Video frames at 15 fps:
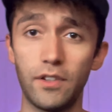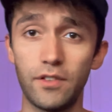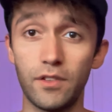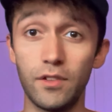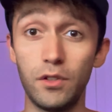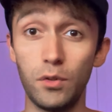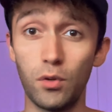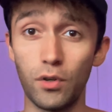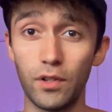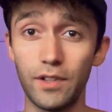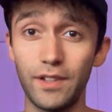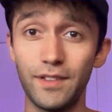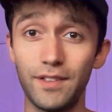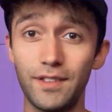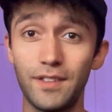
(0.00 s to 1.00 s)
It's New
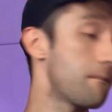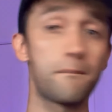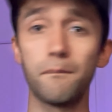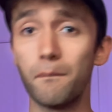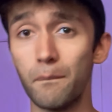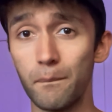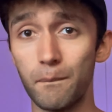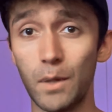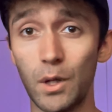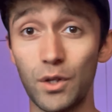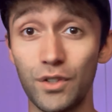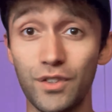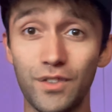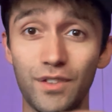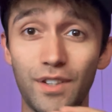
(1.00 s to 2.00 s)
Orleans
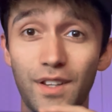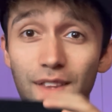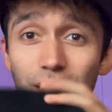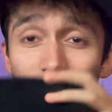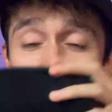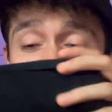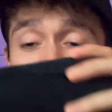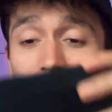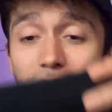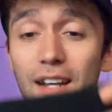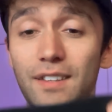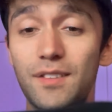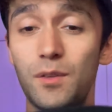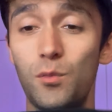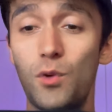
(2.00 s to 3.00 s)
merch that I
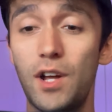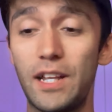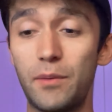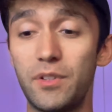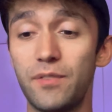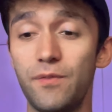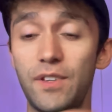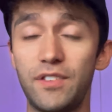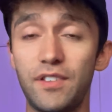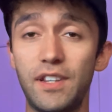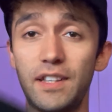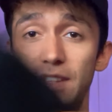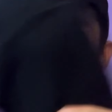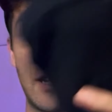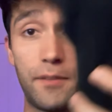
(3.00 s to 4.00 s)
got while I was
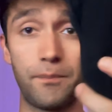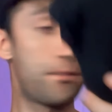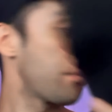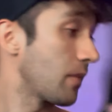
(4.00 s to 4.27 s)
visiting there.